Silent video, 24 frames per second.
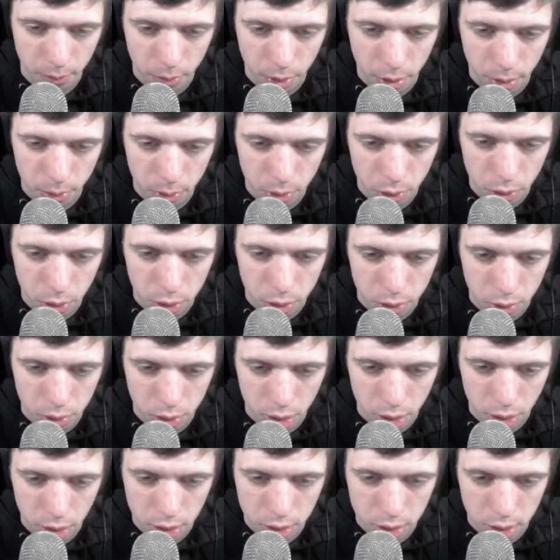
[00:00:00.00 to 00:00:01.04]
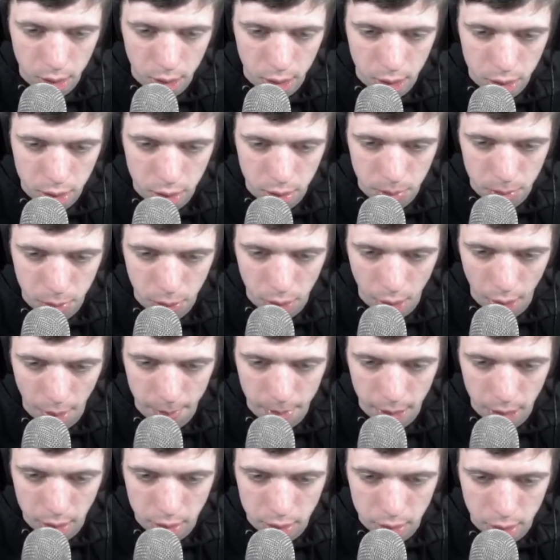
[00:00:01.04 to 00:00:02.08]
What we're going to do is actually put that
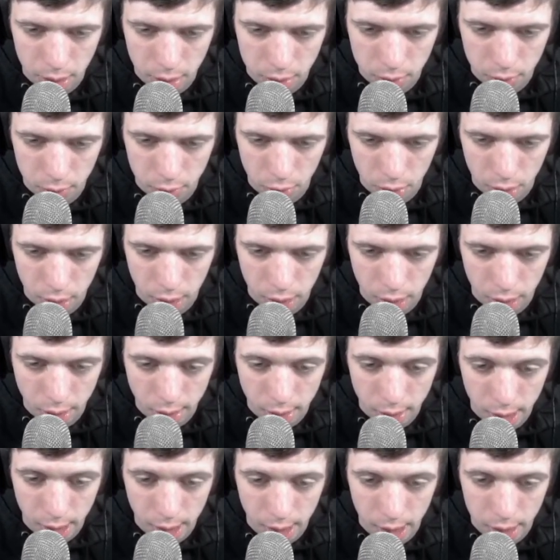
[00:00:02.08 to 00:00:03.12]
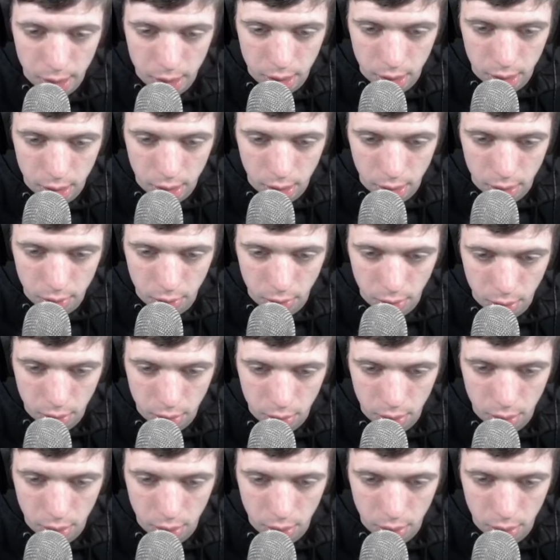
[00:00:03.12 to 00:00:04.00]
back, because that's the wrong thing I actually clicked on.